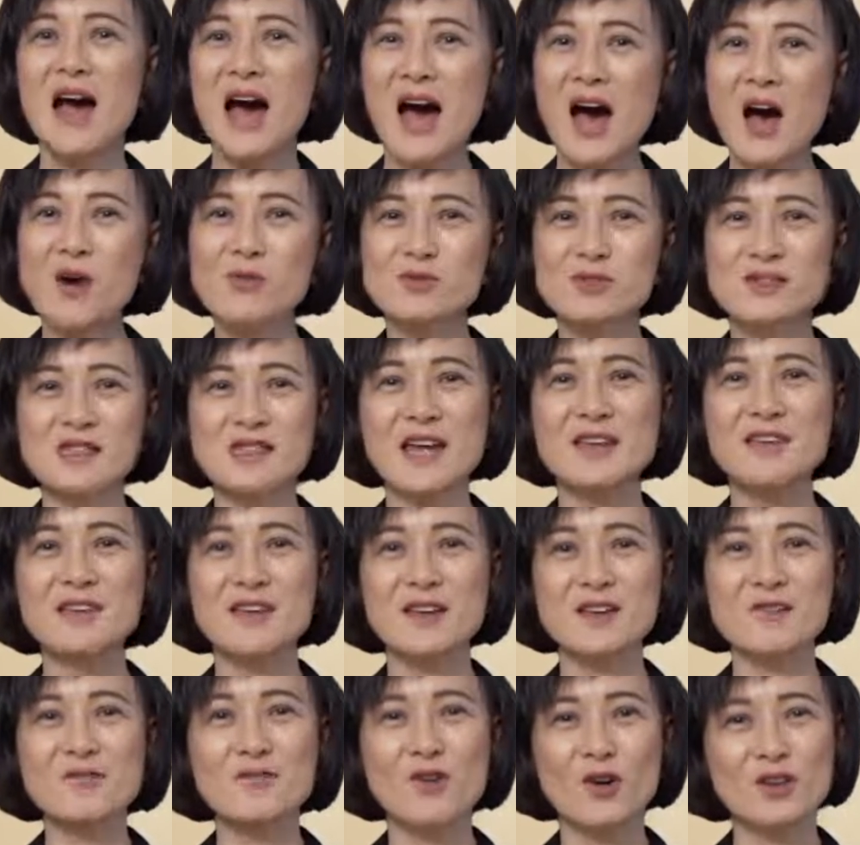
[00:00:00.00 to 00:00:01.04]

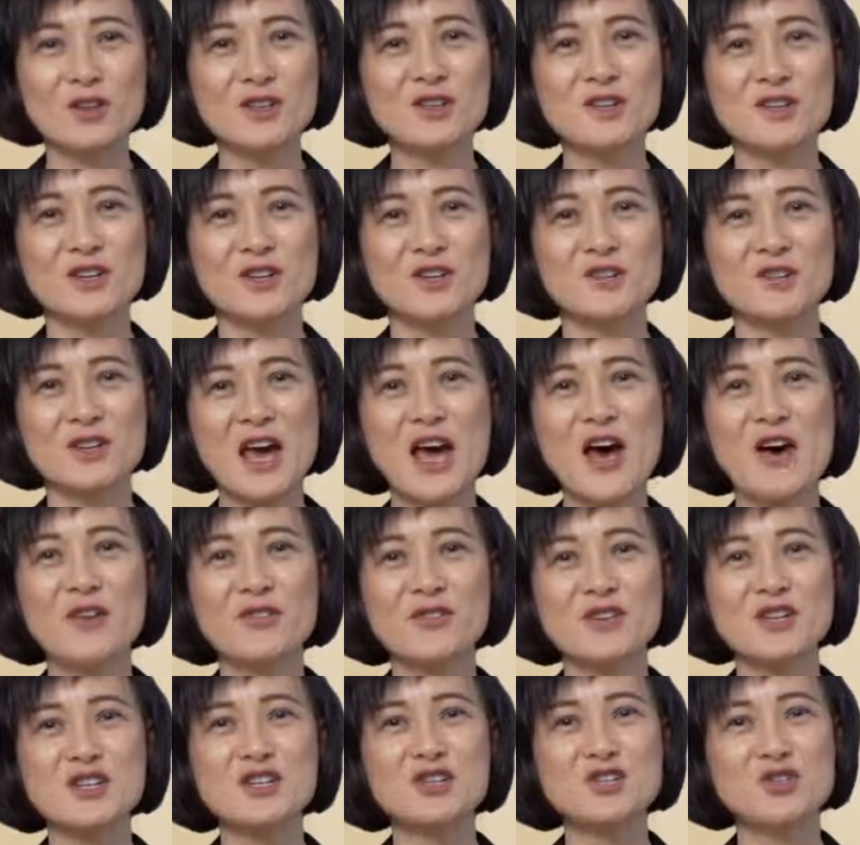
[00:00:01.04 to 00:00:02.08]
Outstanding Voluntary
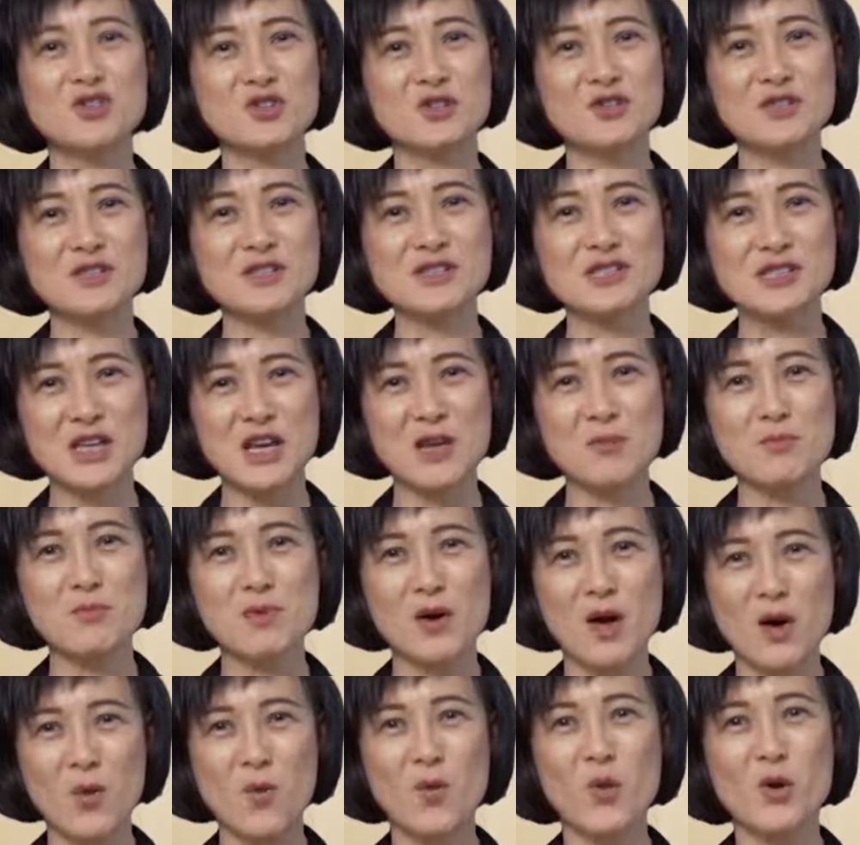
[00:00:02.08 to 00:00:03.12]
Health Insurance Scheme
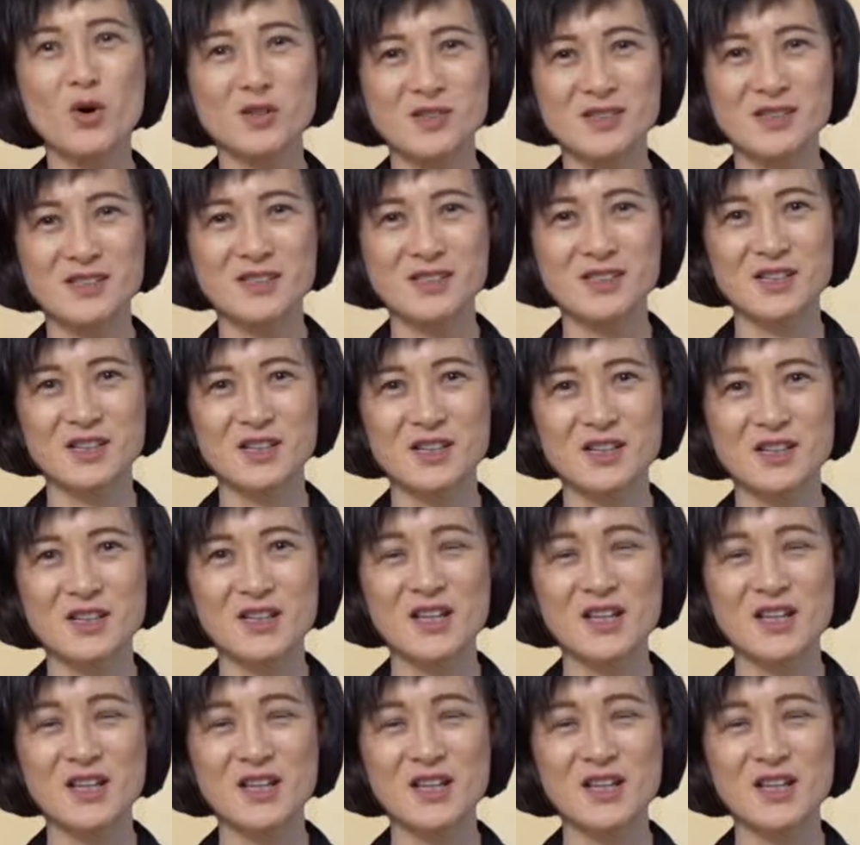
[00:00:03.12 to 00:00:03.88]
Award this year.